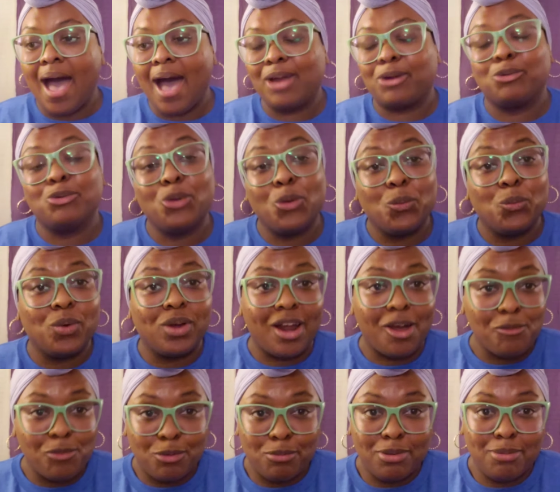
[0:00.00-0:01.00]
I don't know what
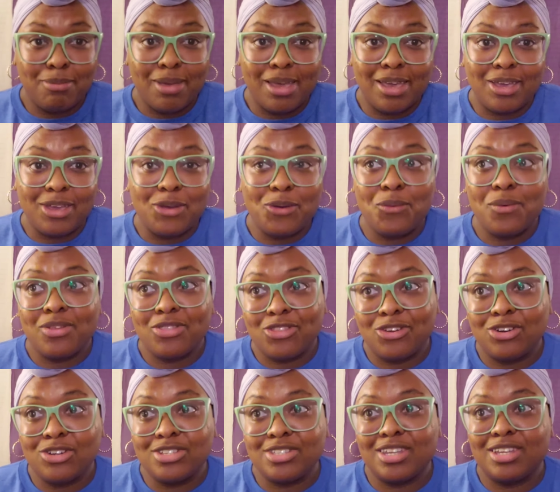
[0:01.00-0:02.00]
I will be making on
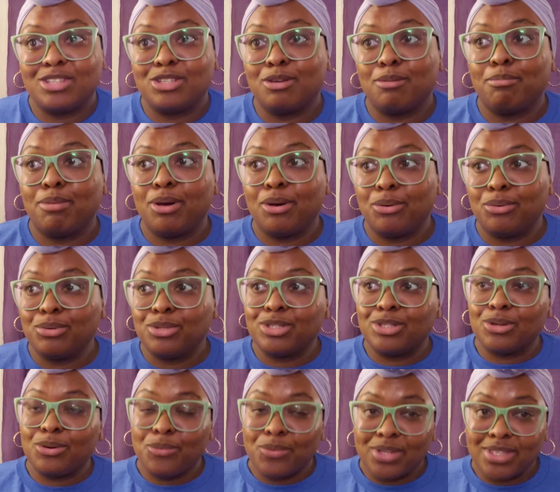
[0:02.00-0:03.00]
Thursday to
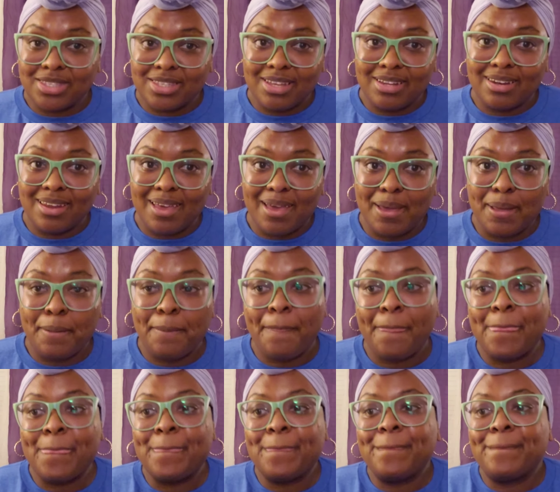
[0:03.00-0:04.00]
post on Sunday,
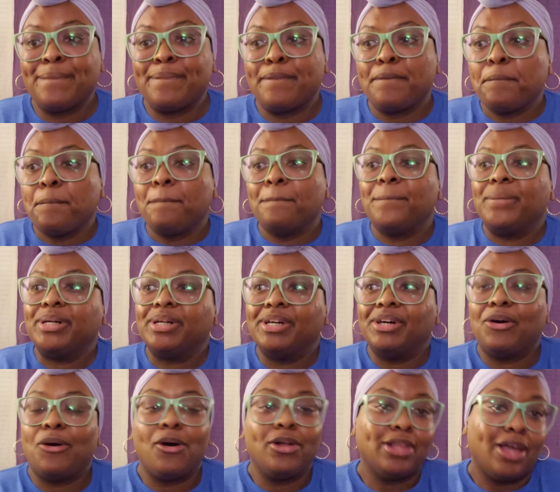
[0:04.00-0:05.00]

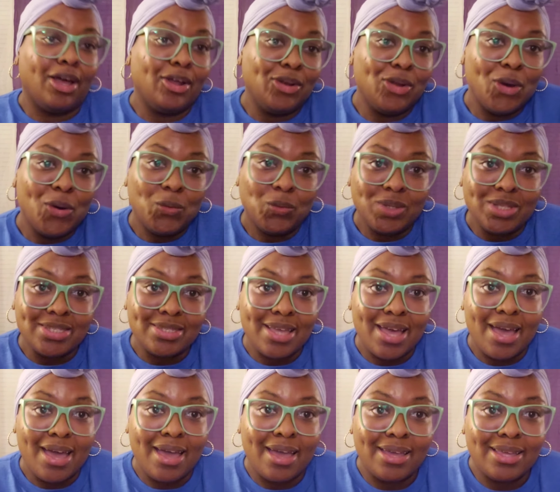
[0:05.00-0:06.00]
but all I know is
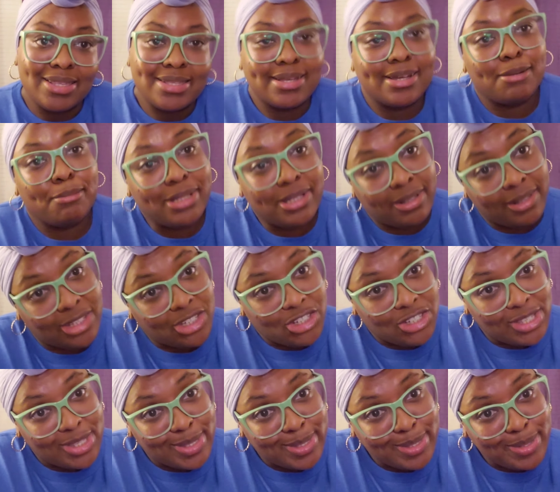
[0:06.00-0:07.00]
that it's gonna be
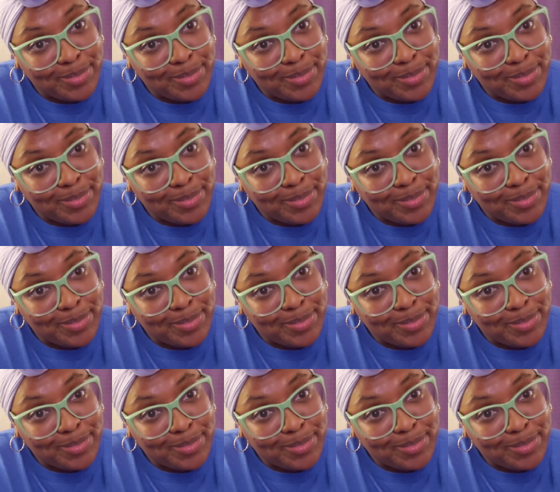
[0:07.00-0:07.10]
delicious.